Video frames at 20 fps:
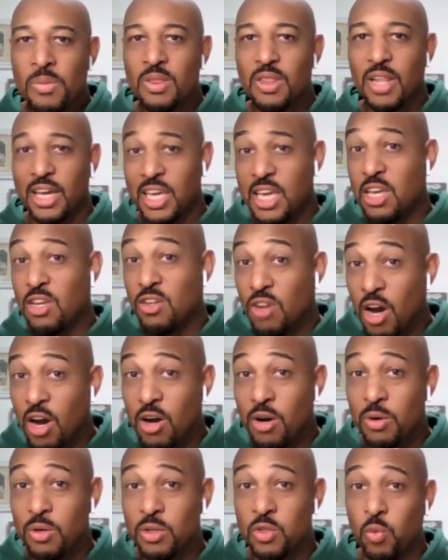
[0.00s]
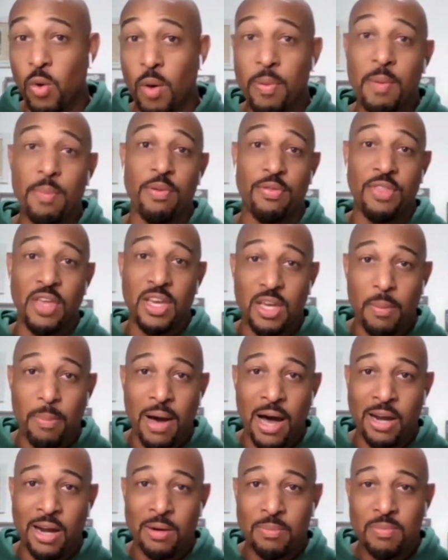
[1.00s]
Like he knows what people think
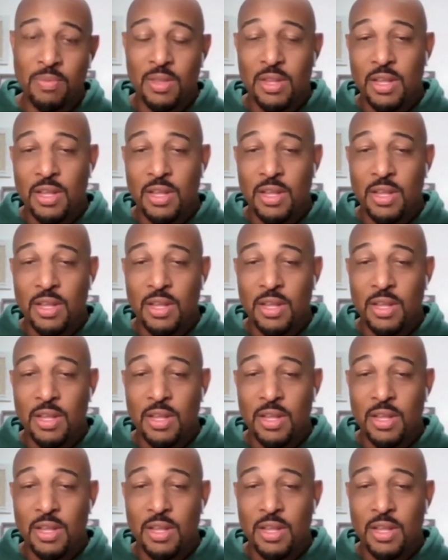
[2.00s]
about him